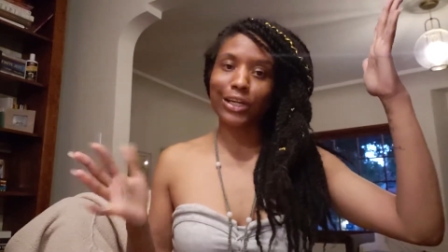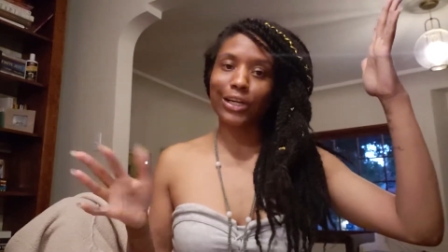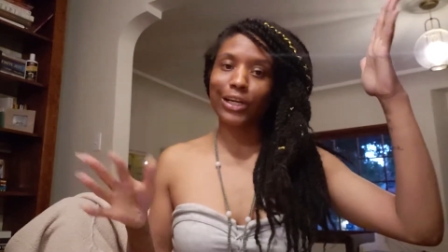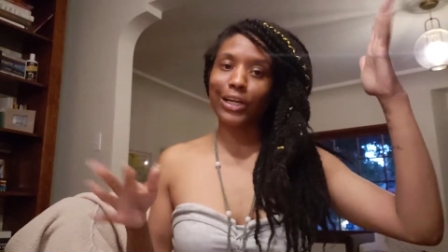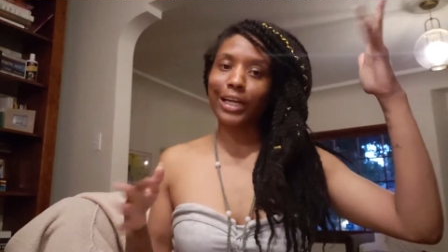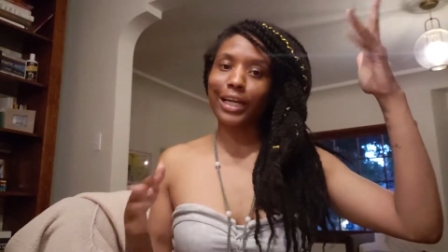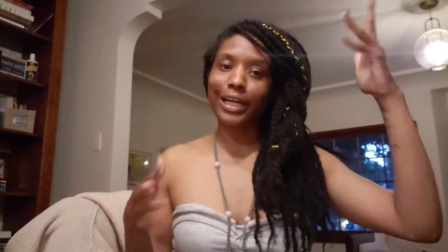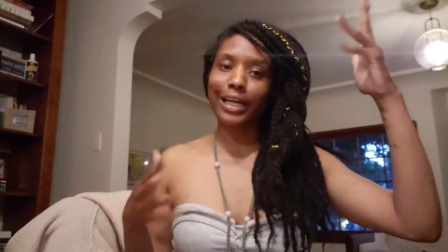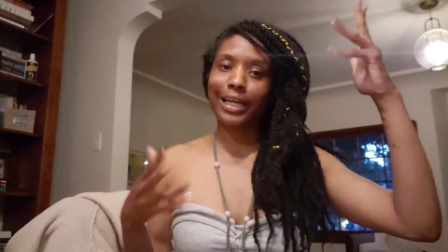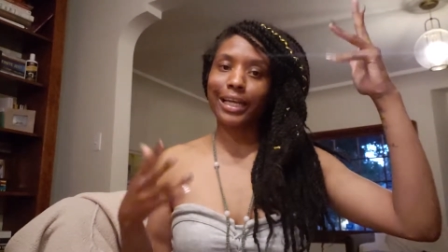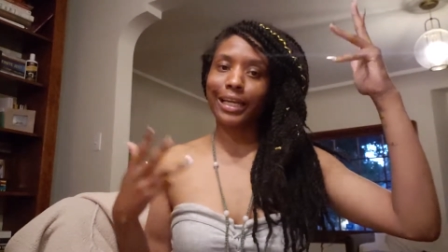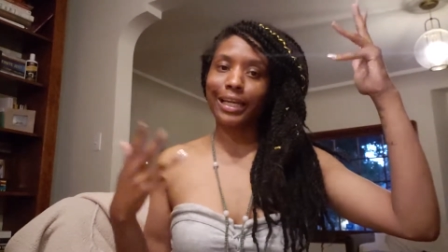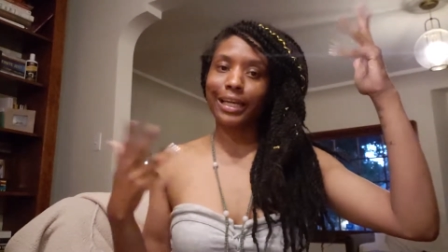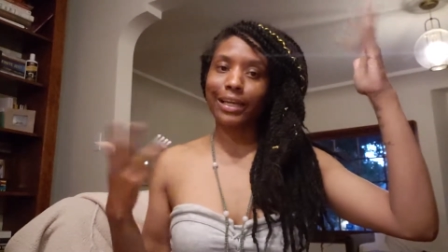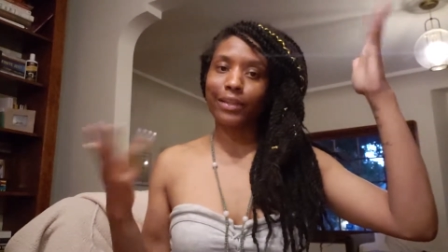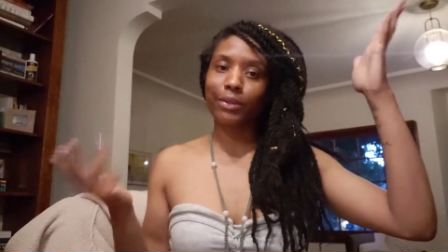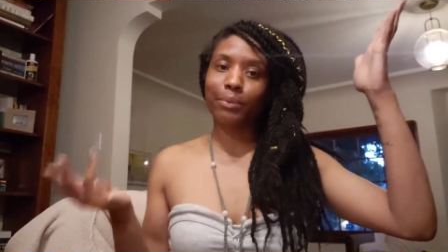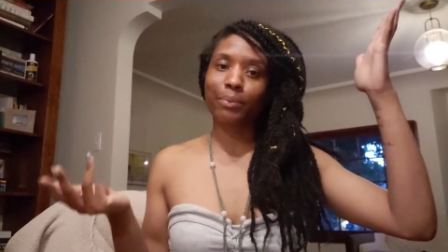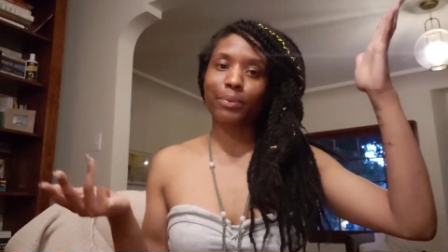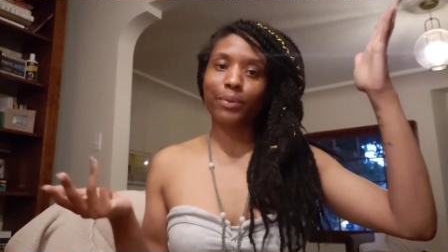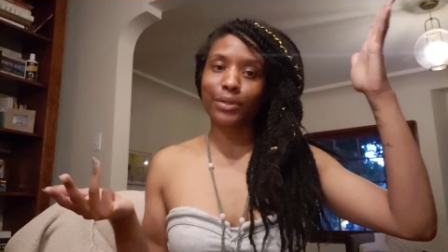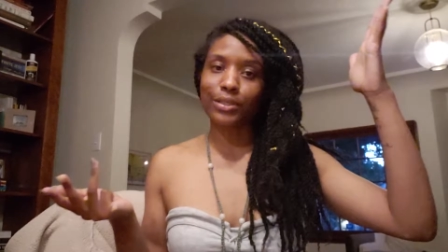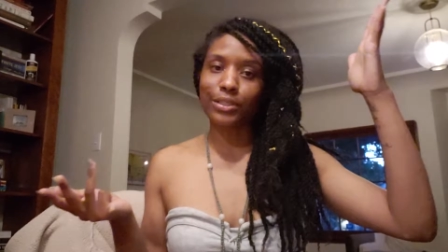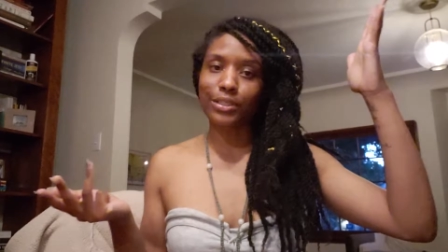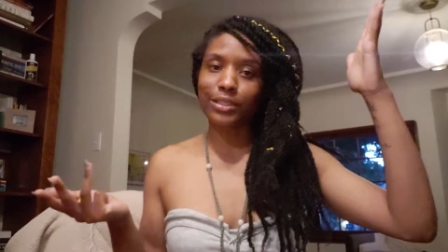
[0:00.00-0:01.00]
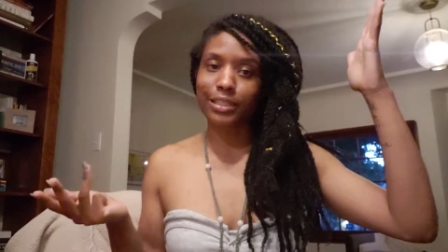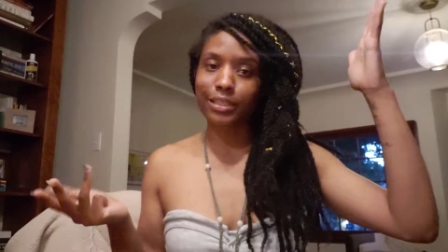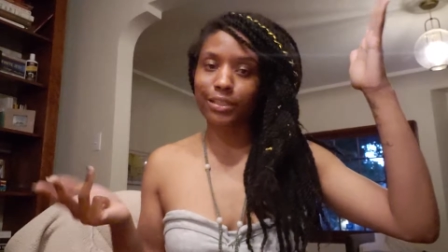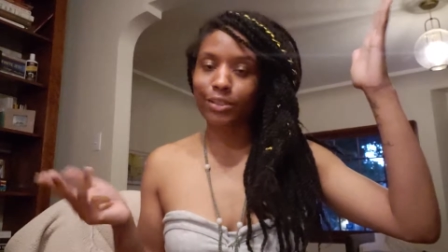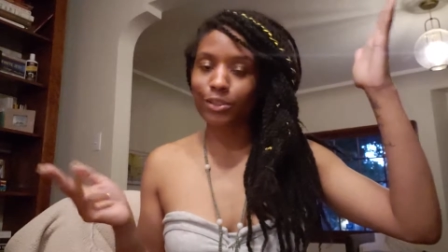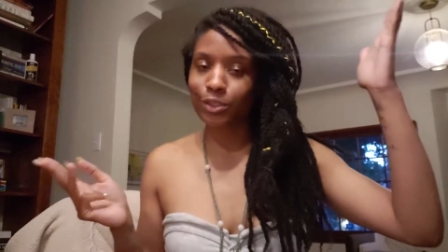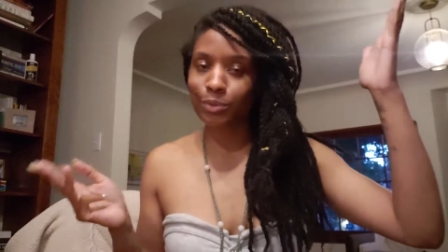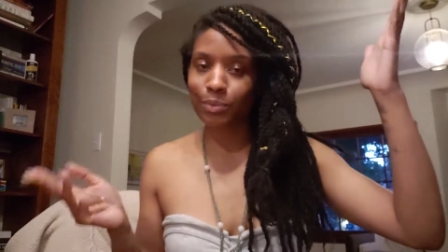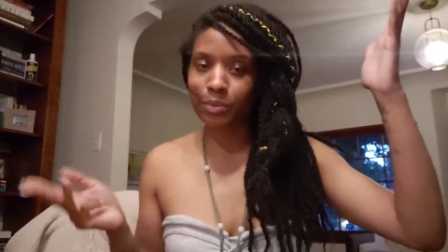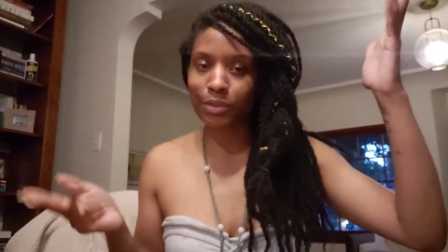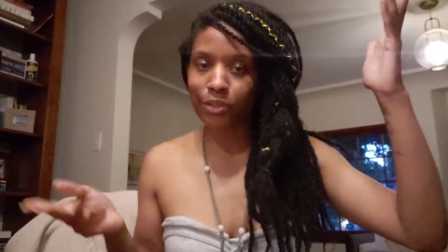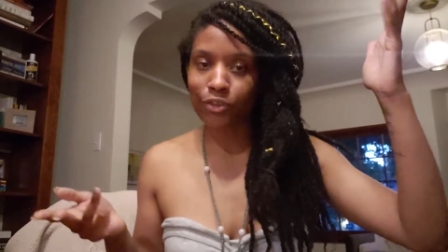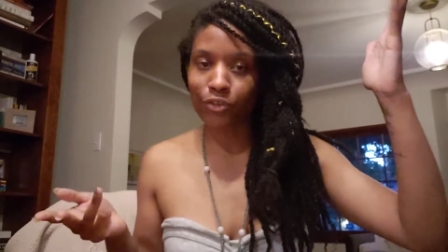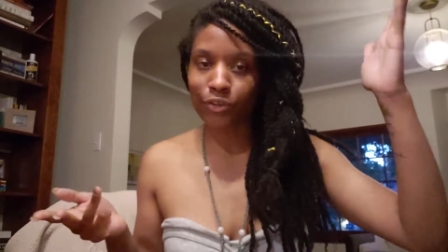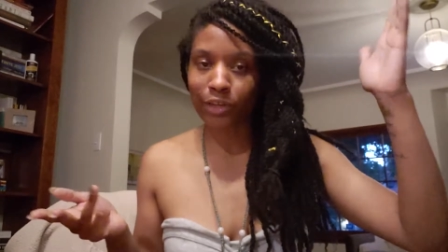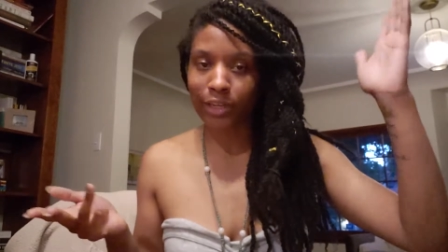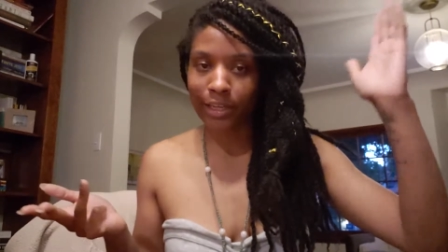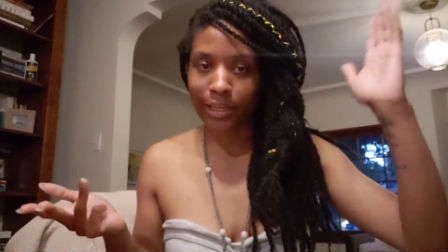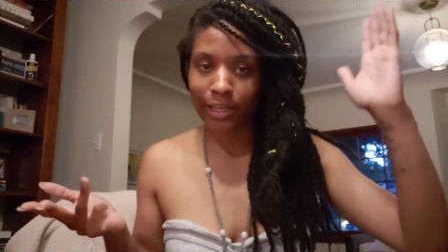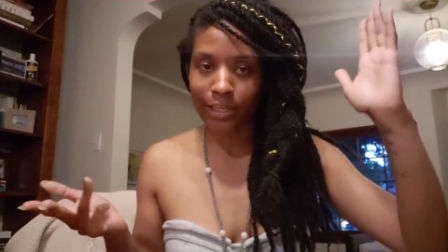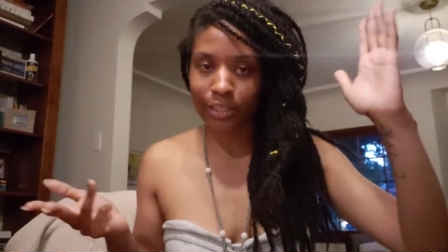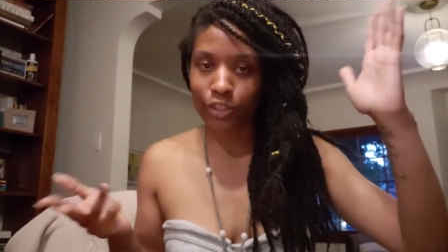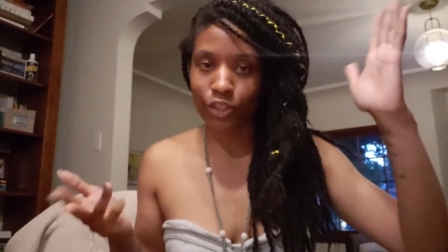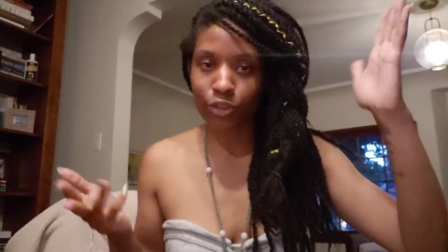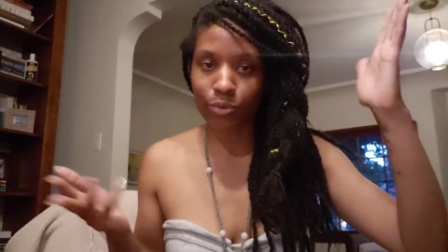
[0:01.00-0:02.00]
or any other person who's been
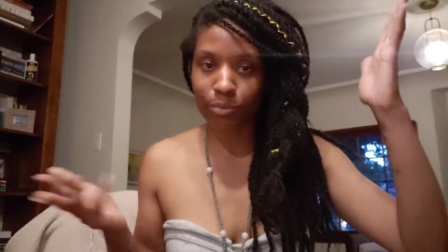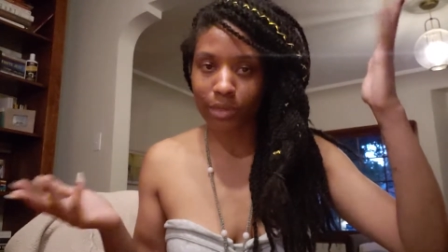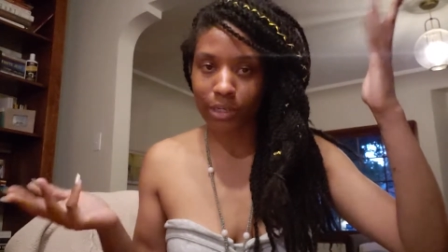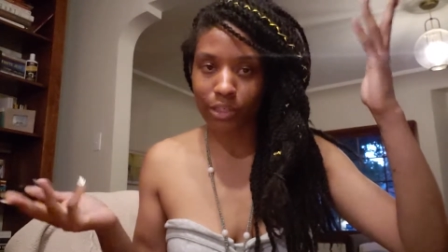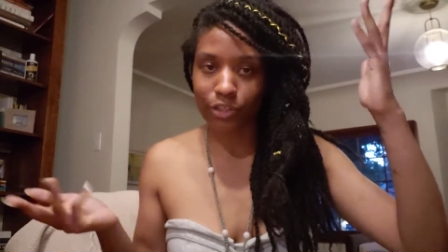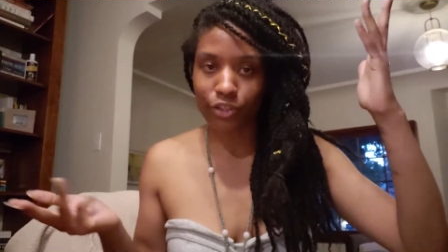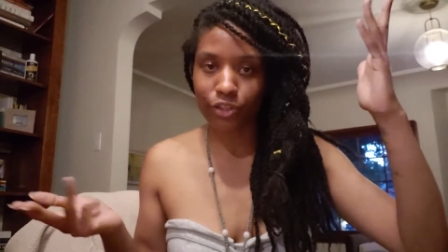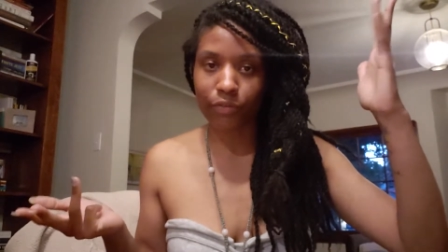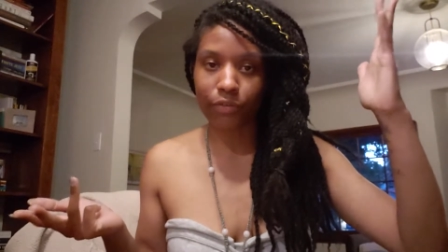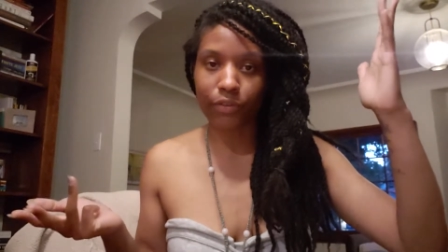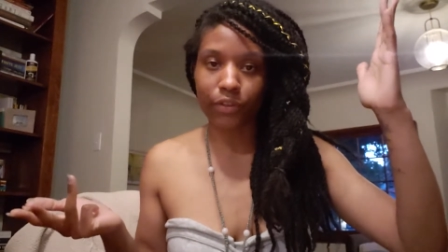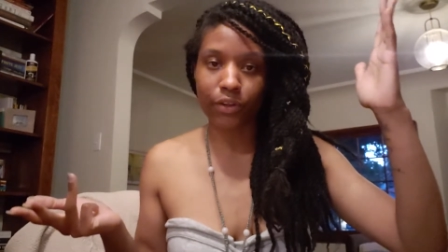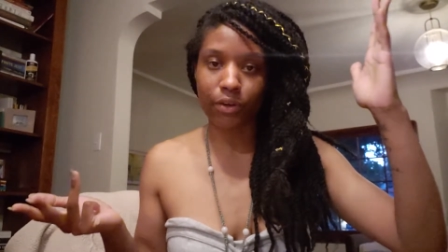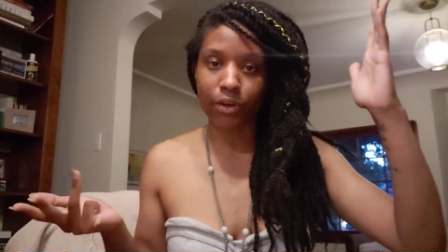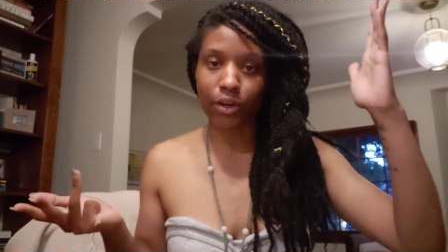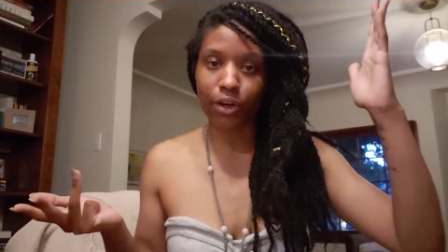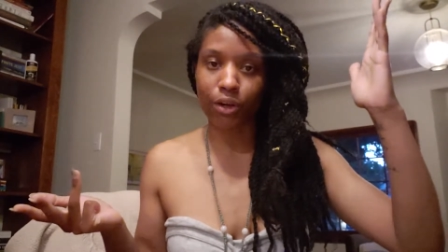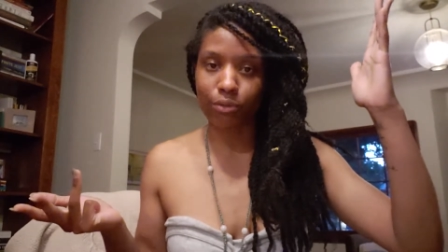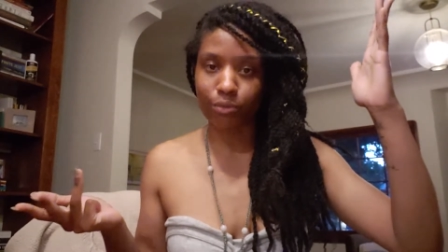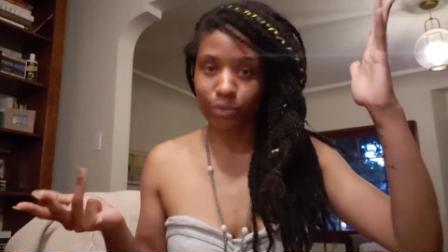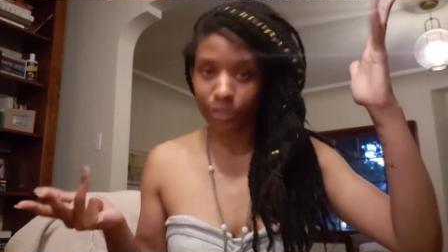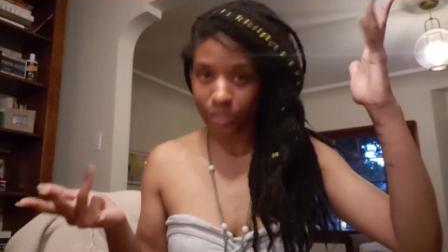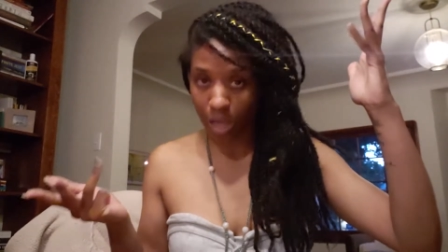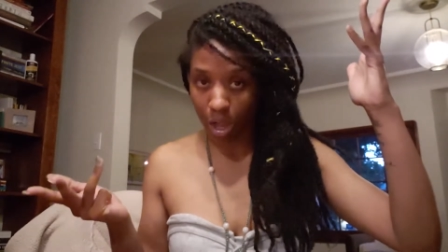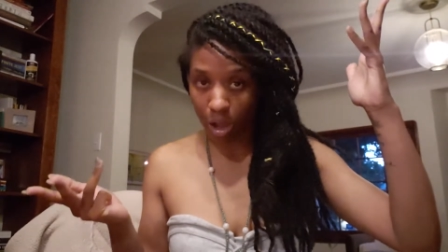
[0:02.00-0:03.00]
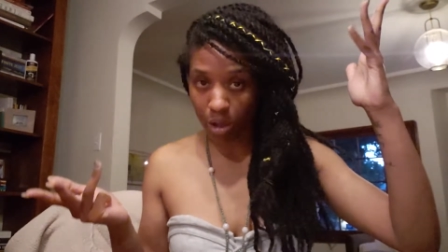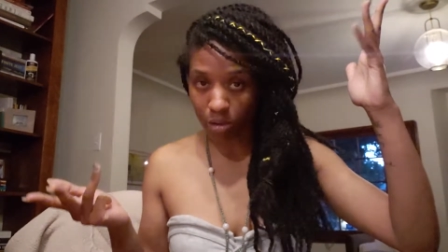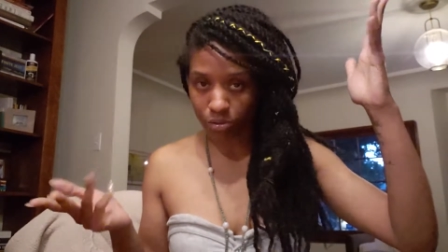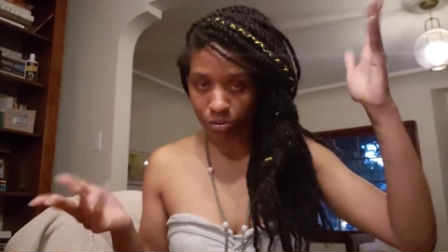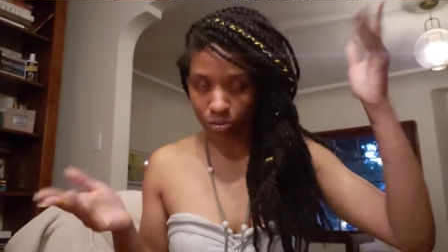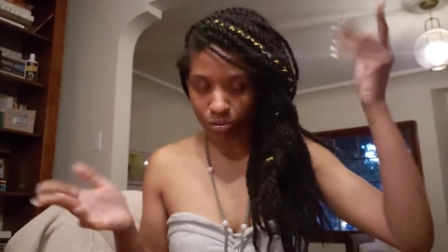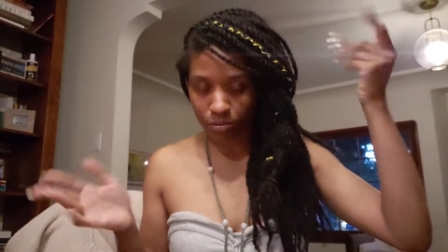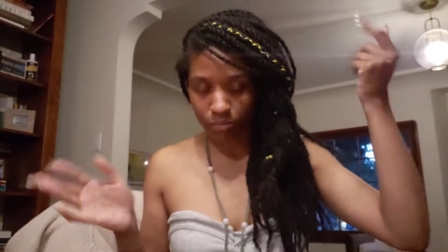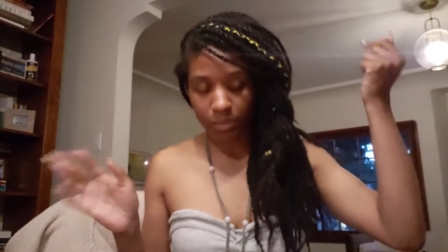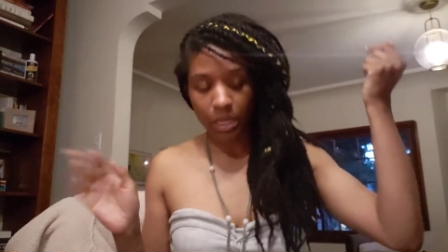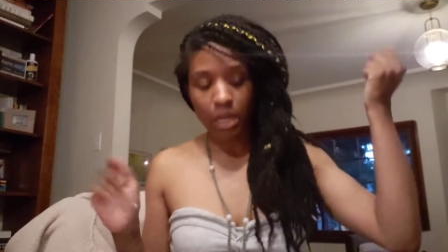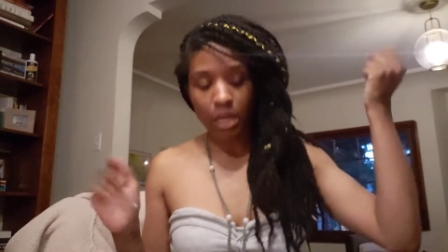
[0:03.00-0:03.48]
drinking too much of their own self.